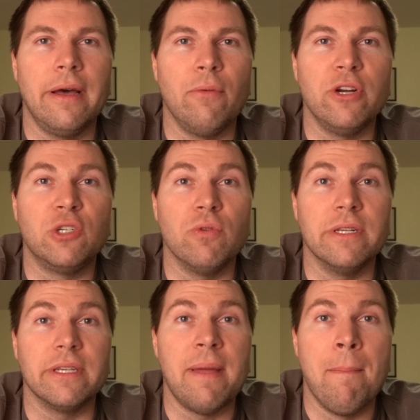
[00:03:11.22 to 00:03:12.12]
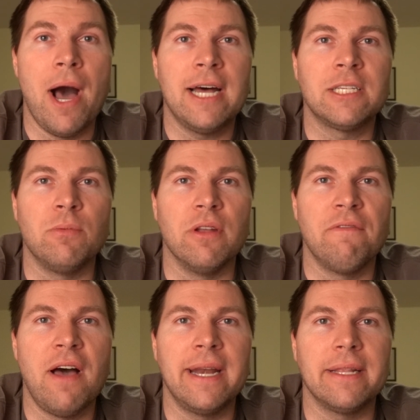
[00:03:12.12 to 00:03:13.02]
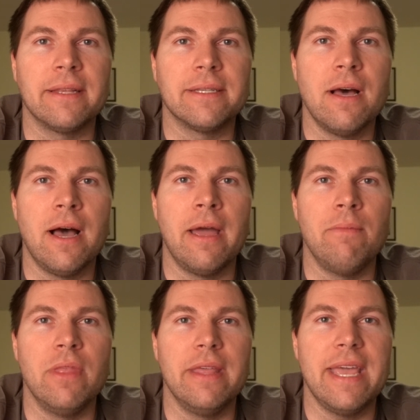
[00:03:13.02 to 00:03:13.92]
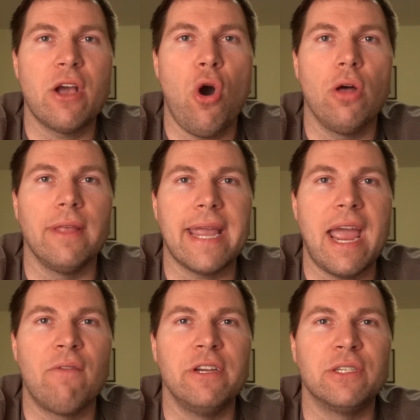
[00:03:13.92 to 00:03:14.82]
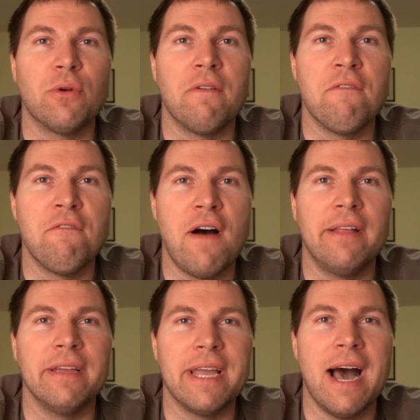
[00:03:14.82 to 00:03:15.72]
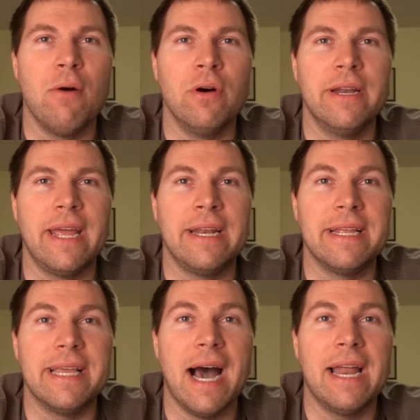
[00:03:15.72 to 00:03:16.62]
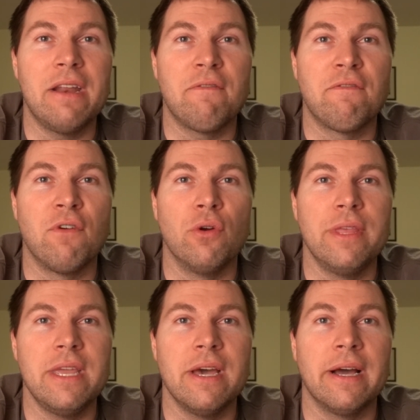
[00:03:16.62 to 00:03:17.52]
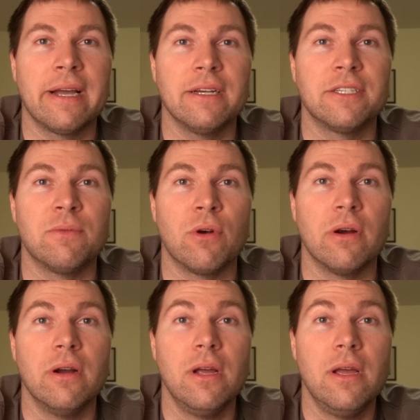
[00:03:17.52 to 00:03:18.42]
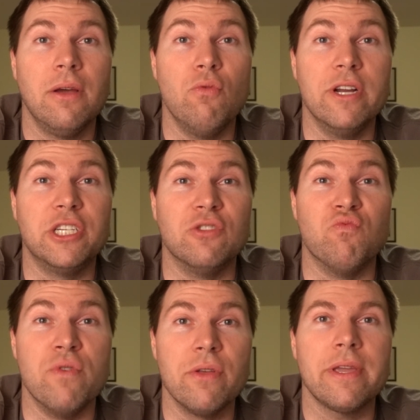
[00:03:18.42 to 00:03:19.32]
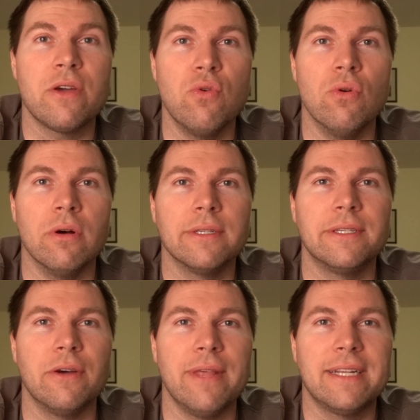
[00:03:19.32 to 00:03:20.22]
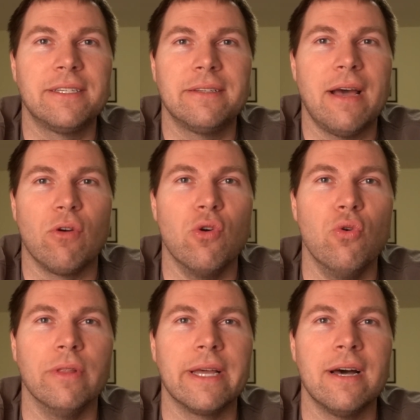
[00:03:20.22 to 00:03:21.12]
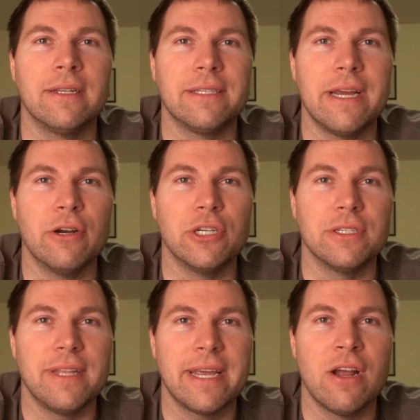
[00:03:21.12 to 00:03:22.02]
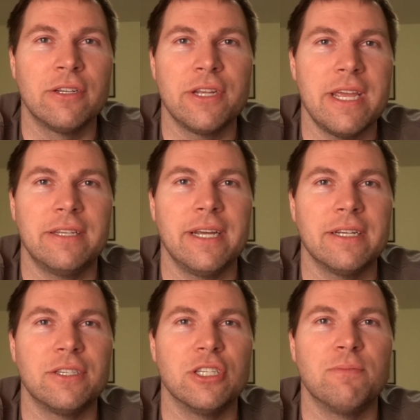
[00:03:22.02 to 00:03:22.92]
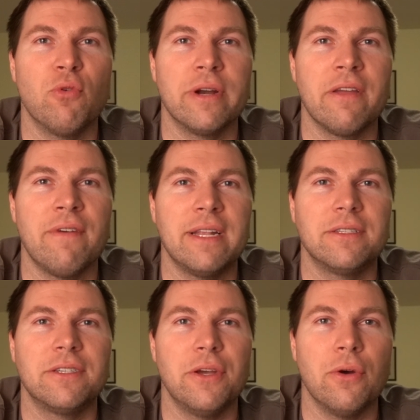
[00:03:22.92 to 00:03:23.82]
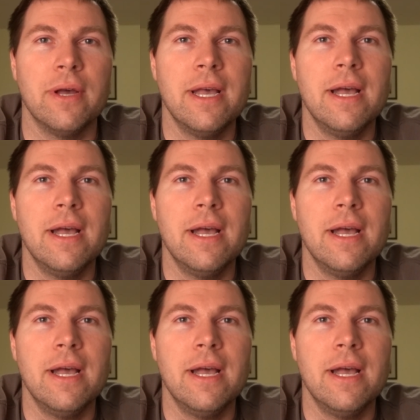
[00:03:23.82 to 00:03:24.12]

which was impossible to find at the time. They called like every store and finally got one and got it for the customer, which is really cool. So that's how cool the concierge is. They can also get you tickets to sporting events too.